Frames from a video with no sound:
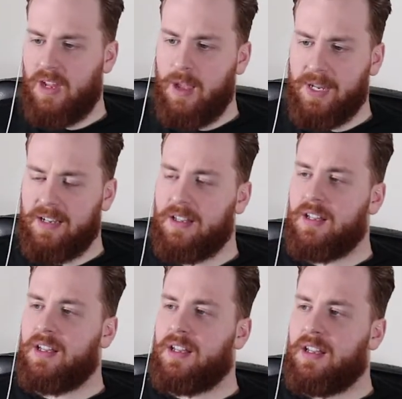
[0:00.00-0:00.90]
I mean,
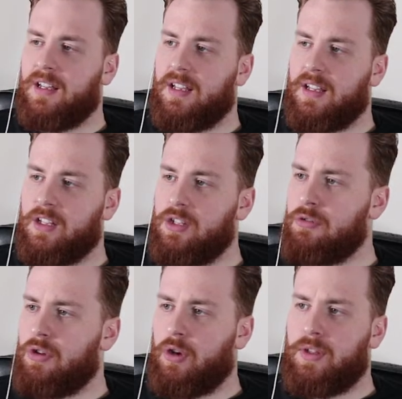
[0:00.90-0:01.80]
you
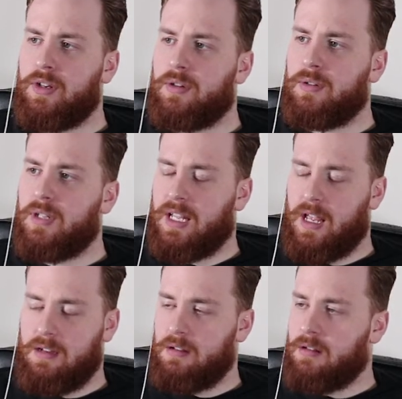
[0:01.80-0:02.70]
know, they're like,
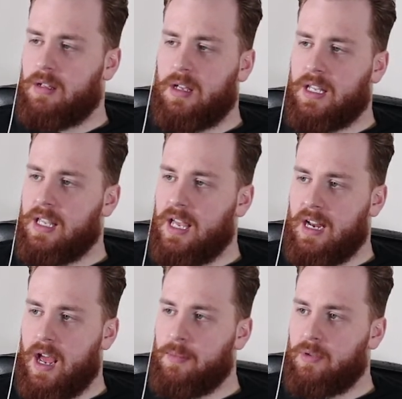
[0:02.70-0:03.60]
and again,
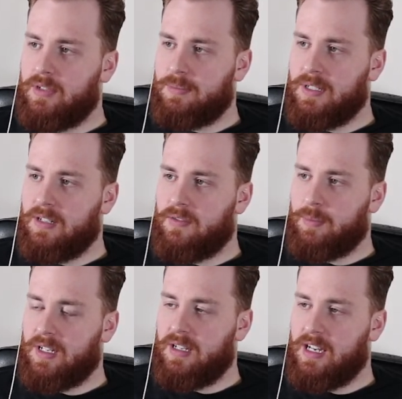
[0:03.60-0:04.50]
I'm only speaking
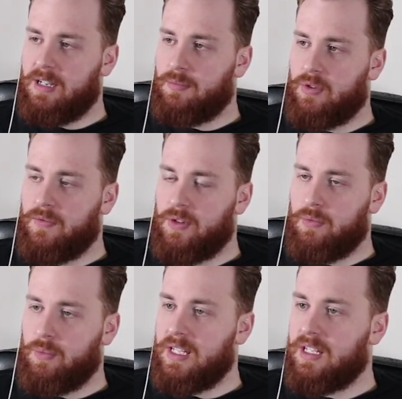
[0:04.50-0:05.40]
from a Canadian point of view,
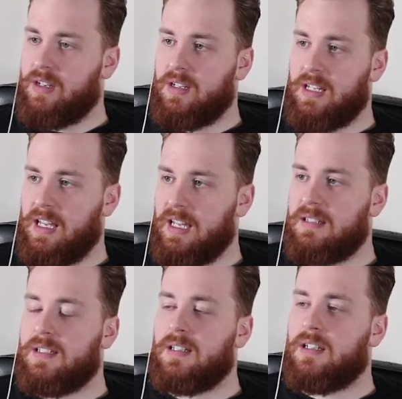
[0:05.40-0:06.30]
we can
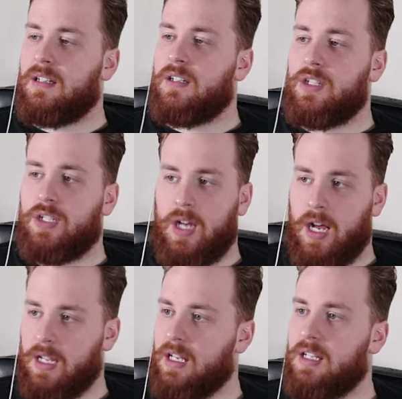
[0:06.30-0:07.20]
get
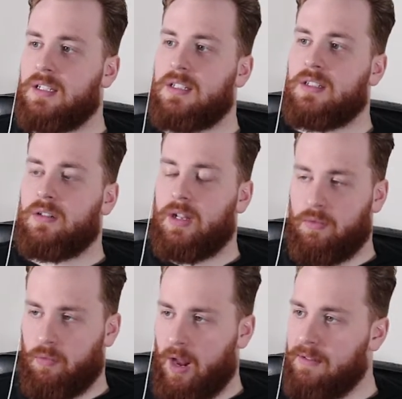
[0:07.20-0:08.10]
shotguns
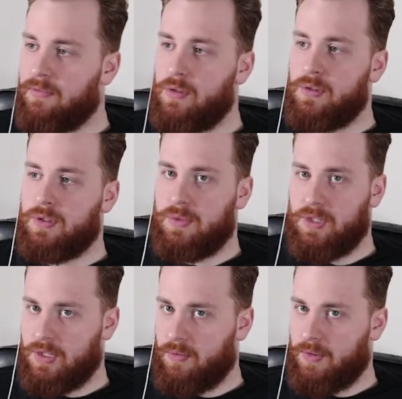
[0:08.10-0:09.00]
and rifles with
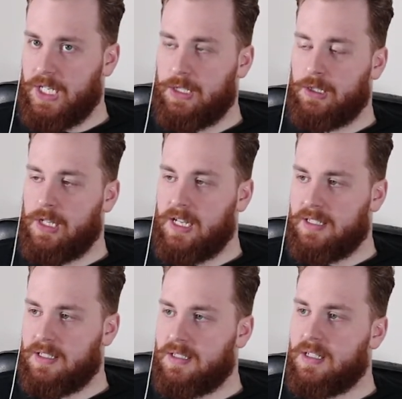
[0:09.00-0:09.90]
just a regular
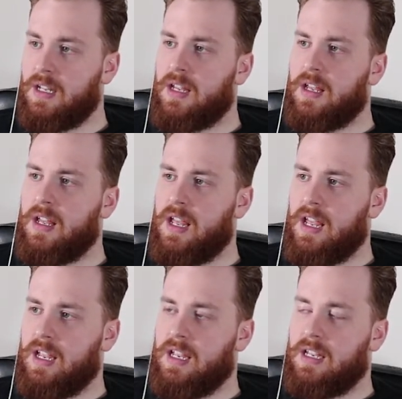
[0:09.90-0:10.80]
license,
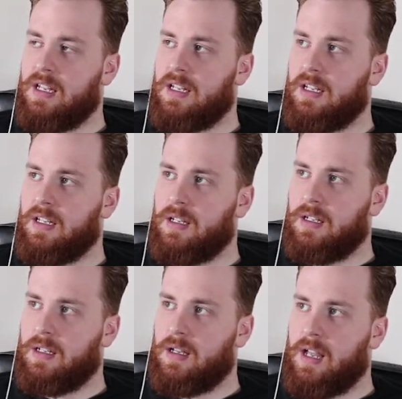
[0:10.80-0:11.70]

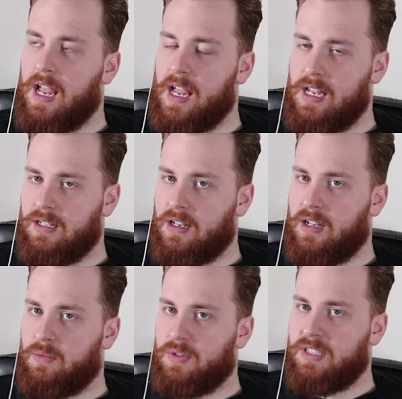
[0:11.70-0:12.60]
a
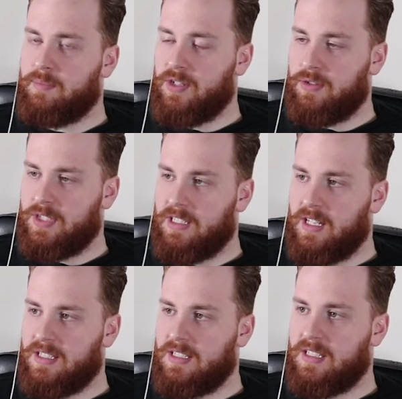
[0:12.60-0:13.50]
handgun with a specialty
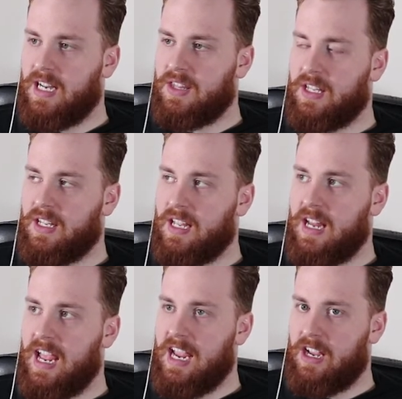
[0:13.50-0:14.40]
license, and I think an
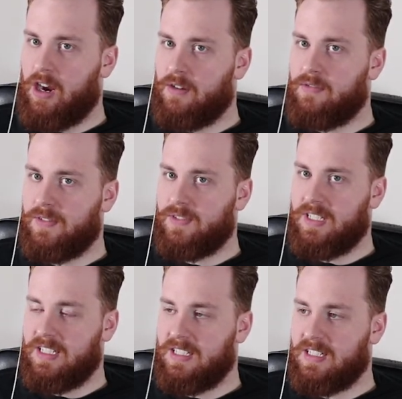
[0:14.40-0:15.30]

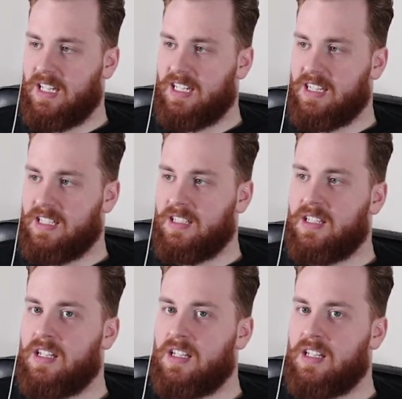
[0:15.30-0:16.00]
AR-15 is like the